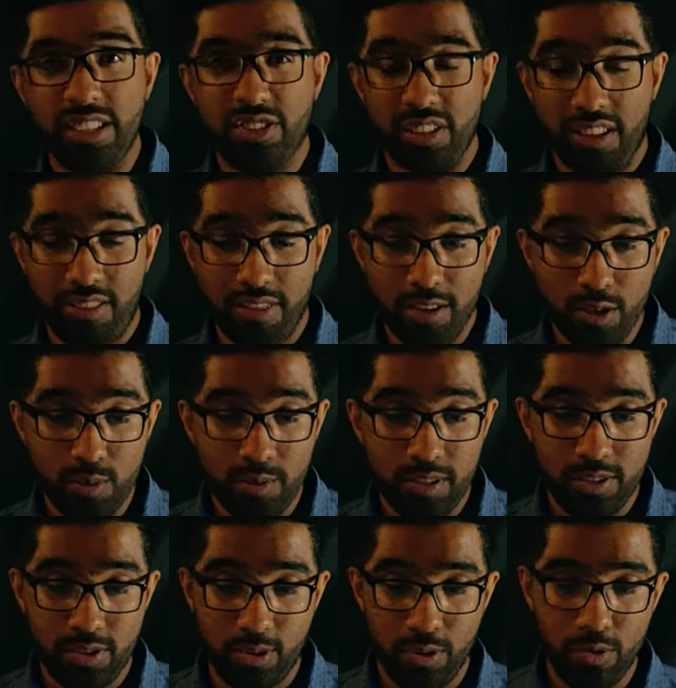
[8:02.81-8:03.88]
in thermal
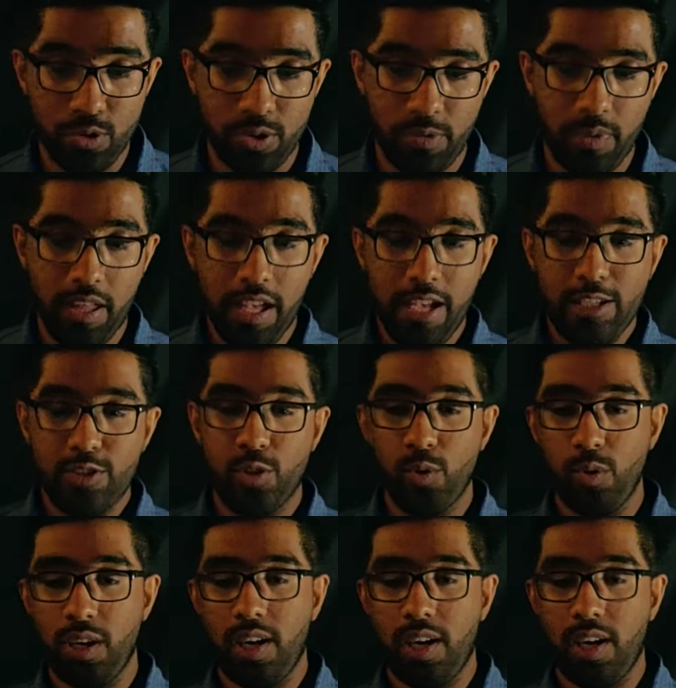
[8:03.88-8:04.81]
solution, so